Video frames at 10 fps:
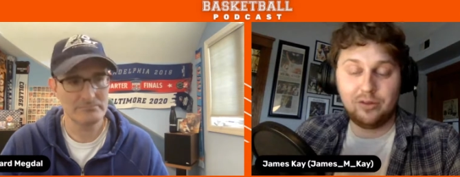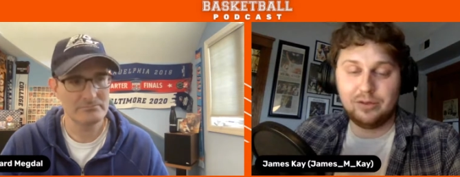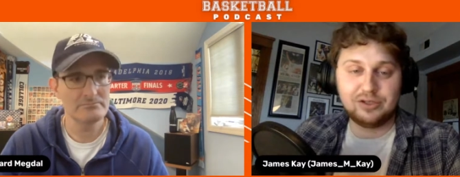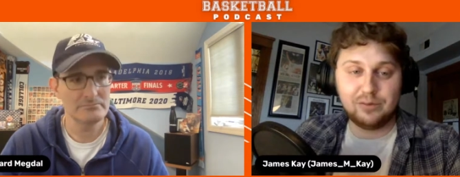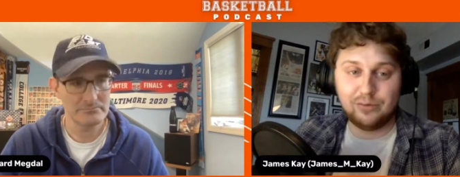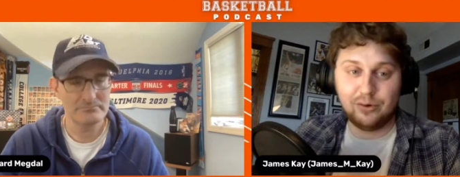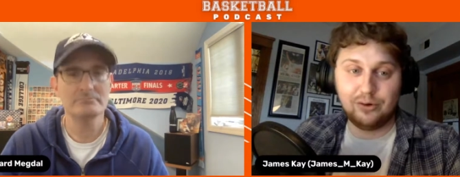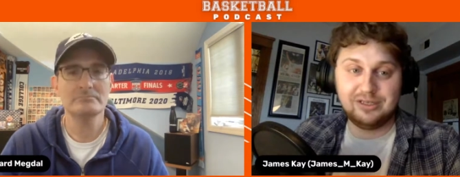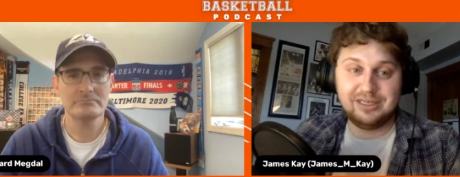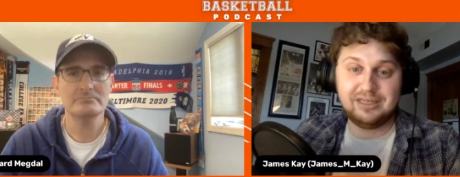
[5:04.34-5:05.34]
Speaker 1: of the most
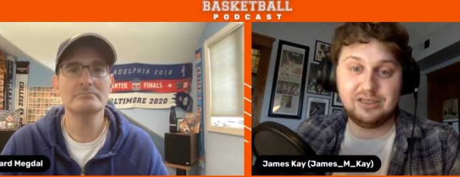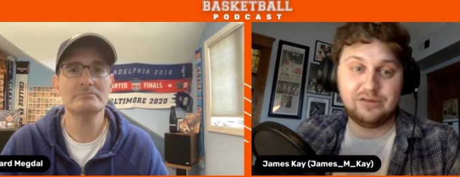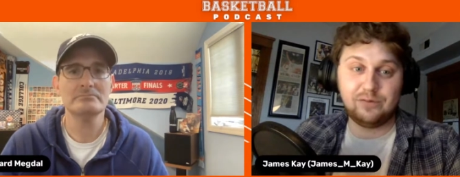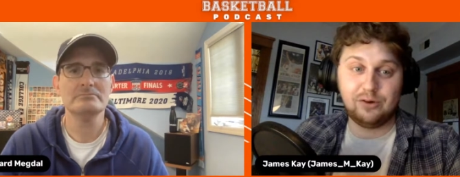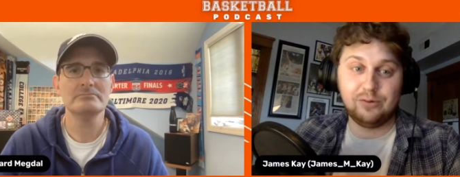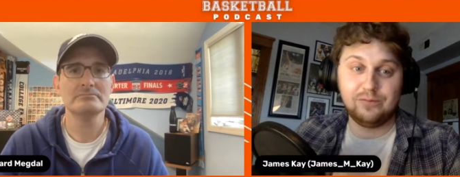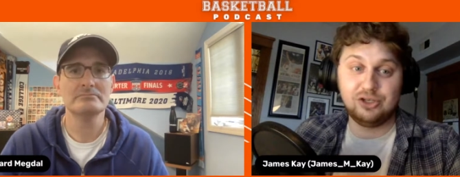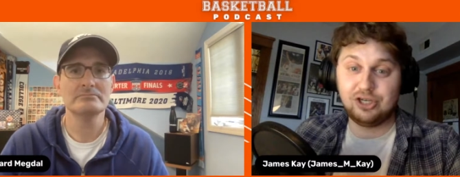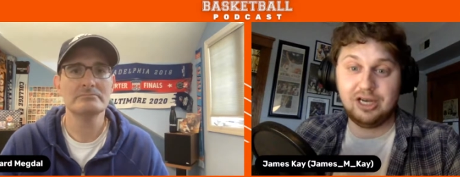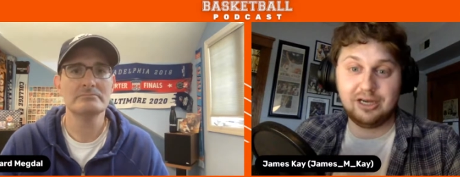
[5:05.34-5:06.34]
important seasons for the
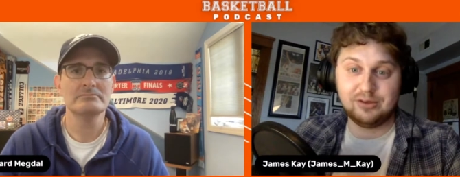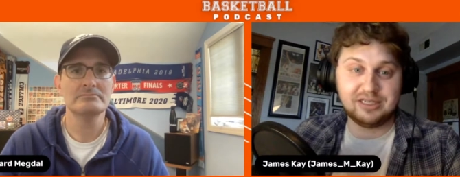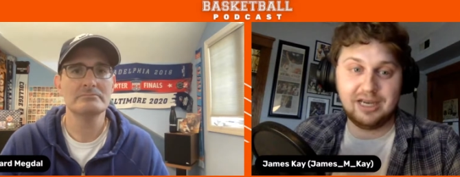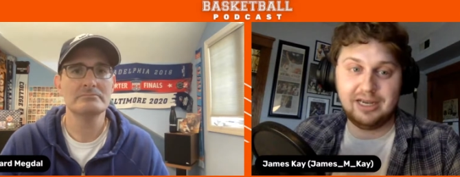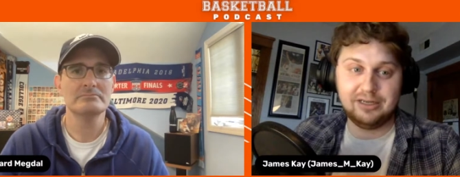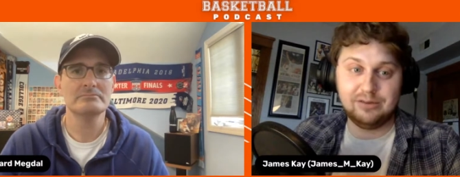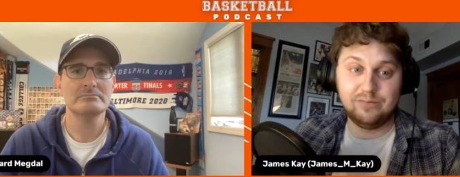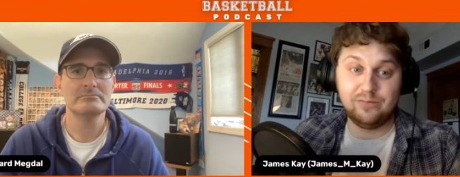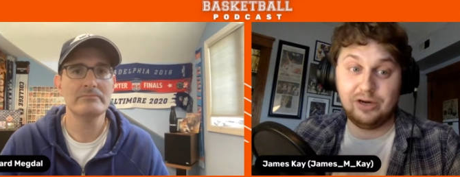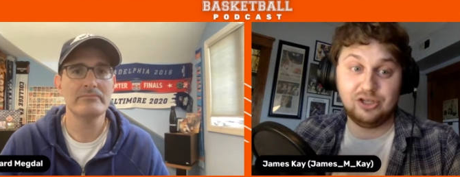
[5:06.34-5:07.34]
Chicago Sky in
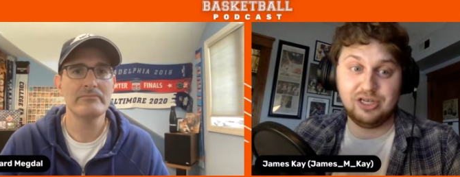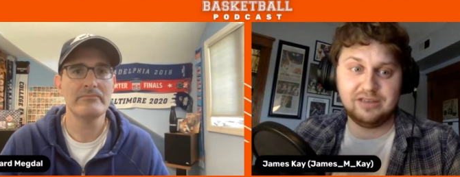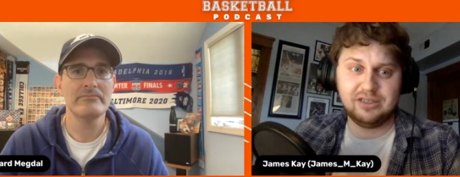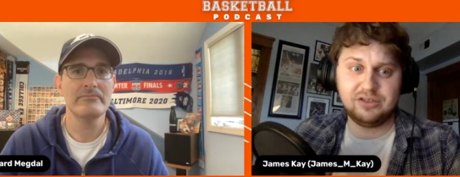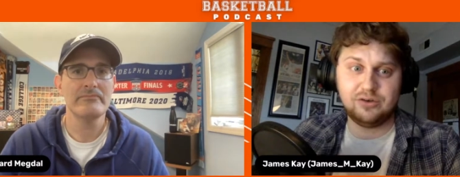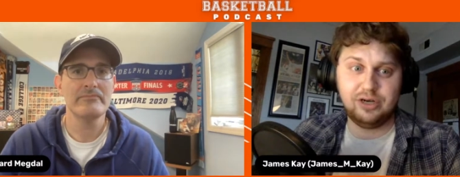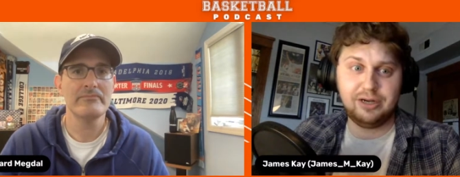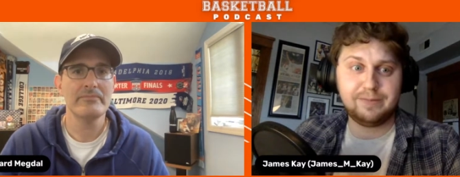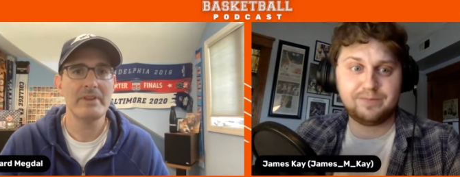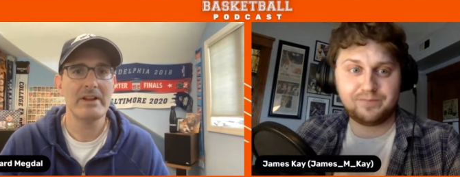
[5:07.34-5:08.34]
franchise
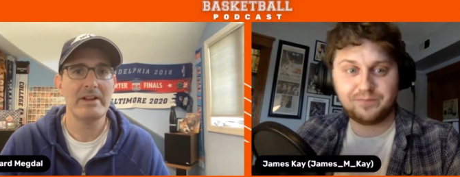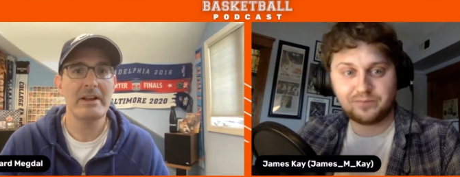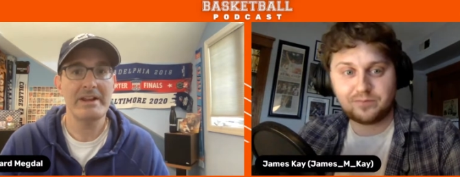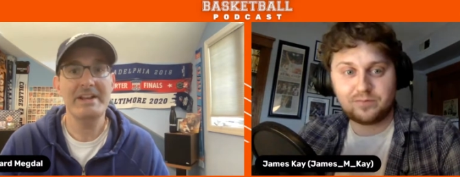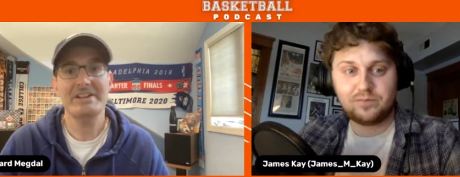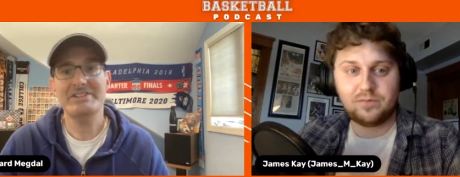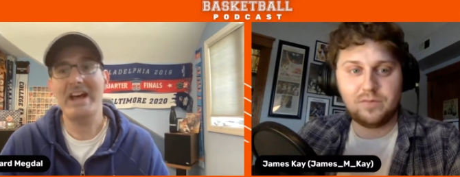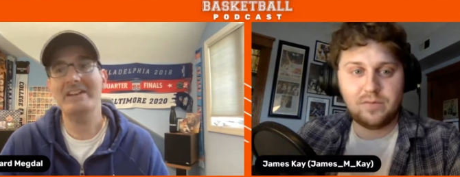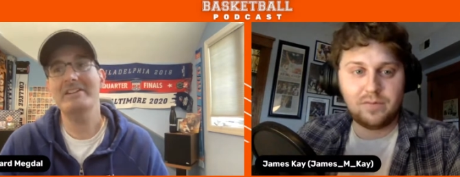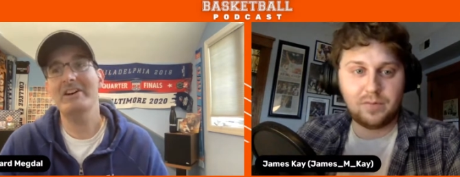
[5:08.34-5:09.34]
history.
Speaker 2: It is.
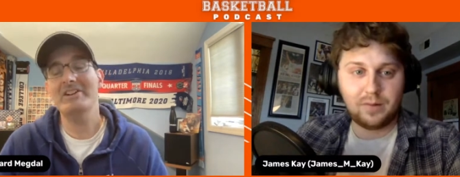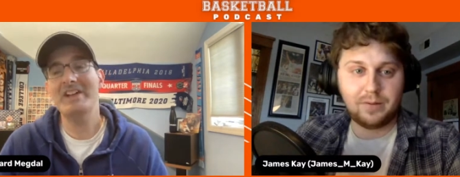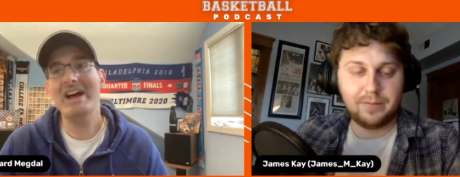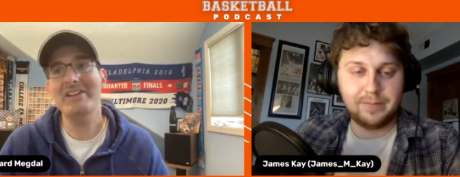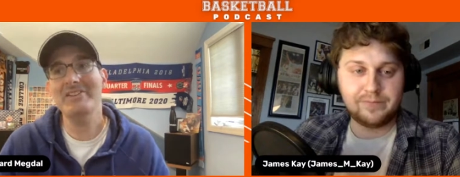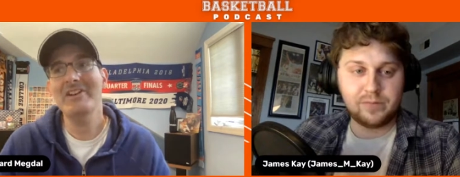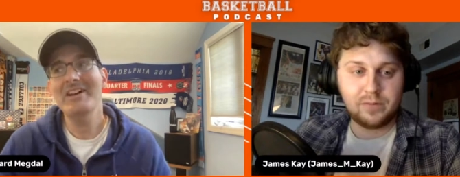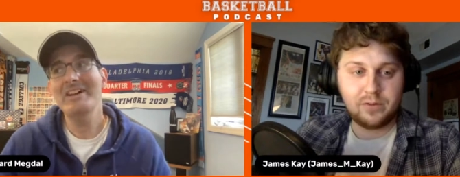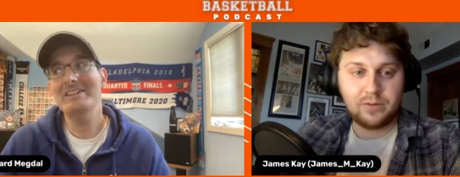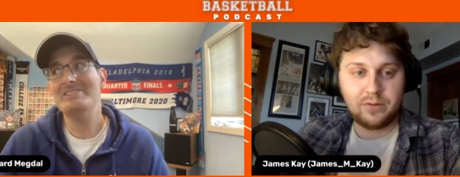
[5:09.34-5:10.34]
And again,
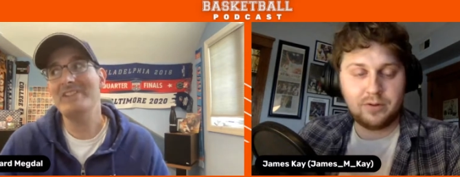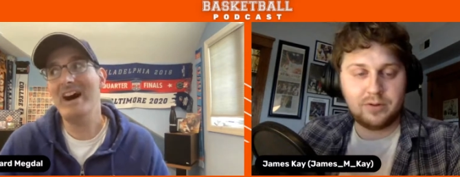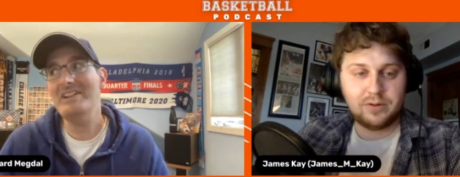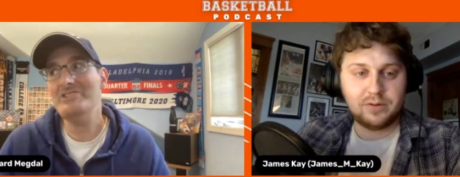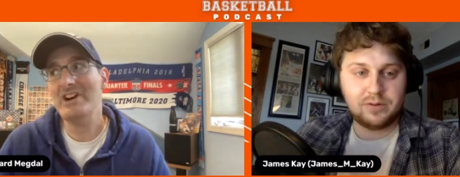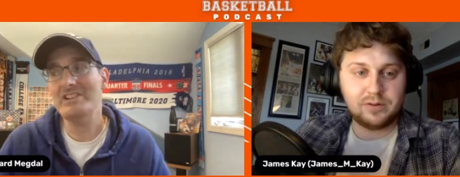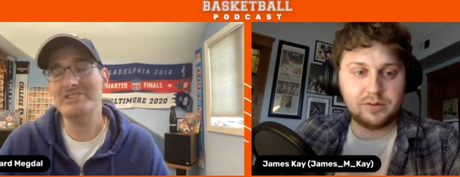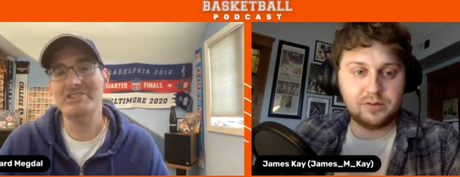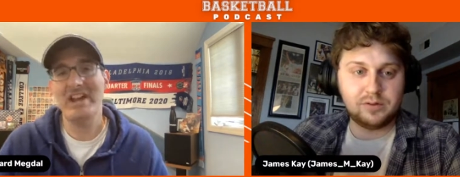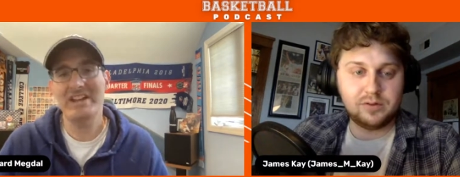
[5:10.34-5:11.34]
it's not
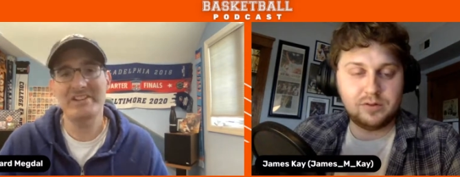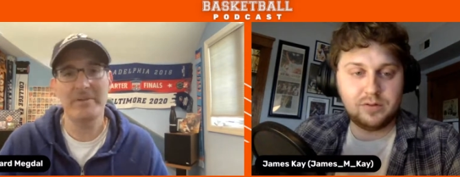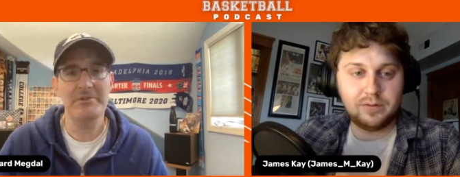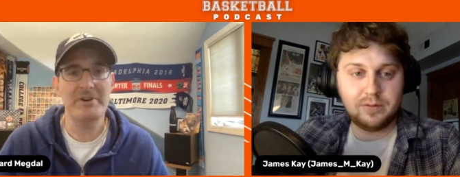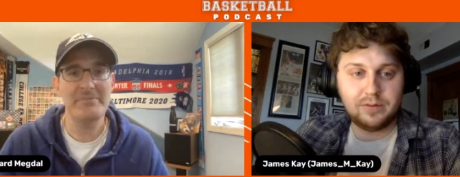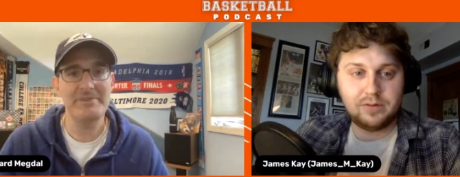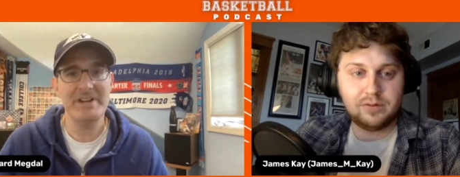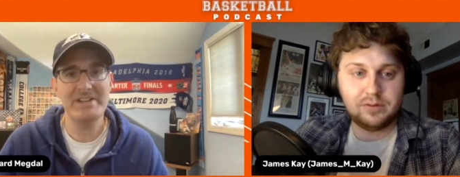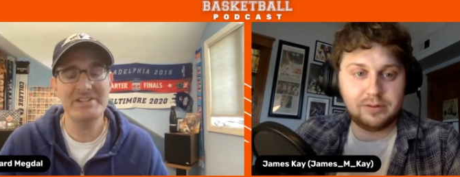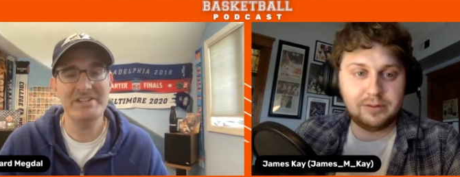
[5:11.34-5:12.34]
just a
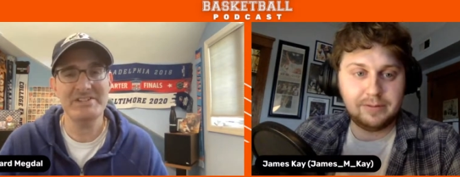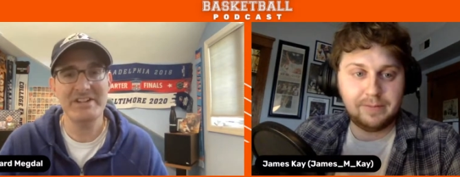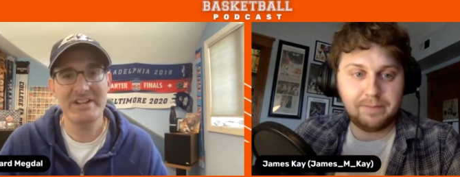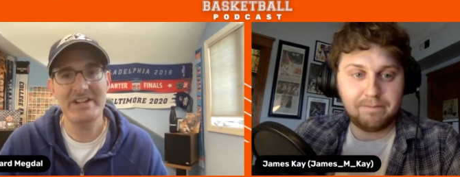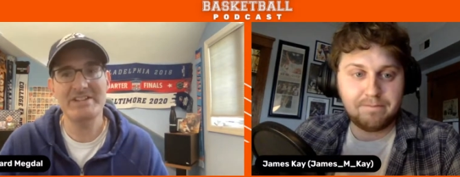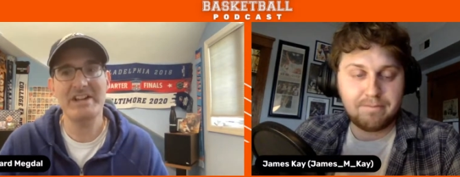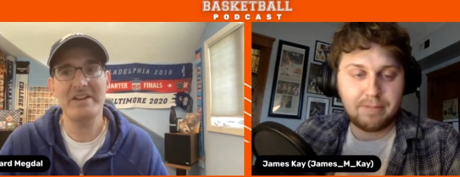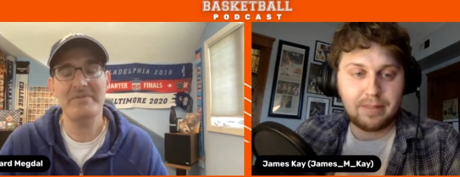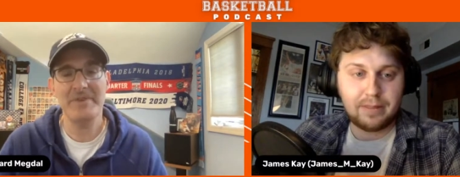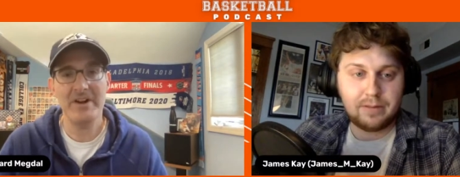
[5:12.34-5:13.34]
WNBA season, it is
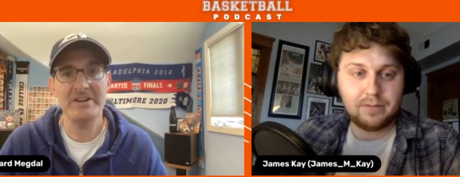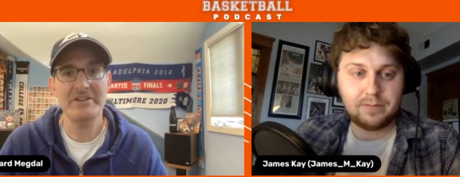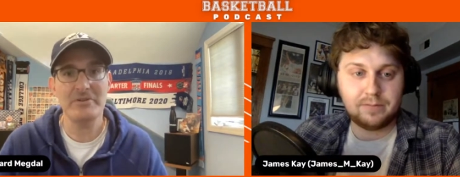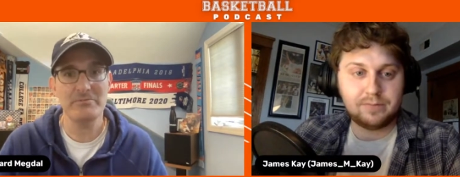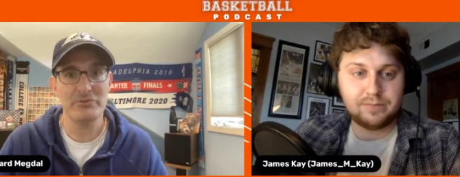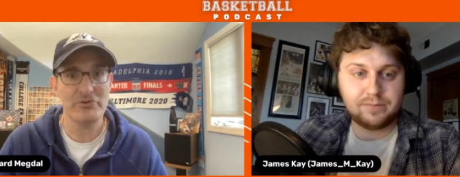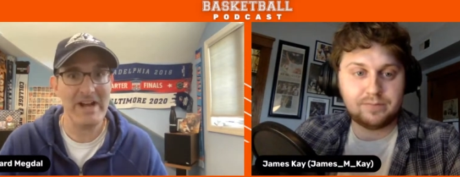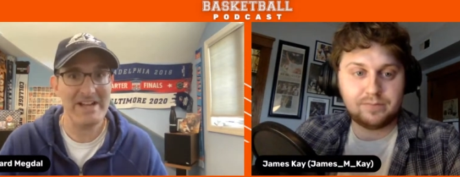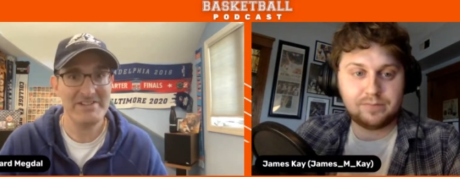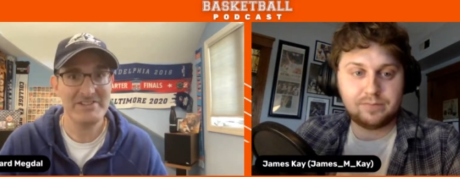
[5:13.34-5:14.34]
a very
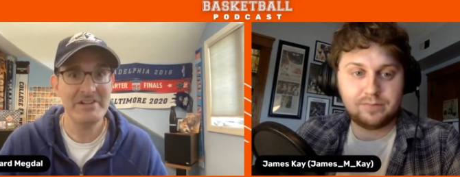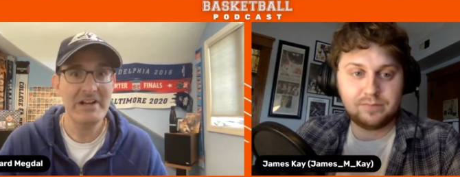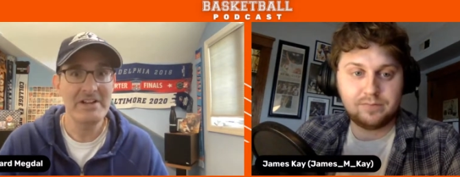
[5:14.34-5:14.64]
compressed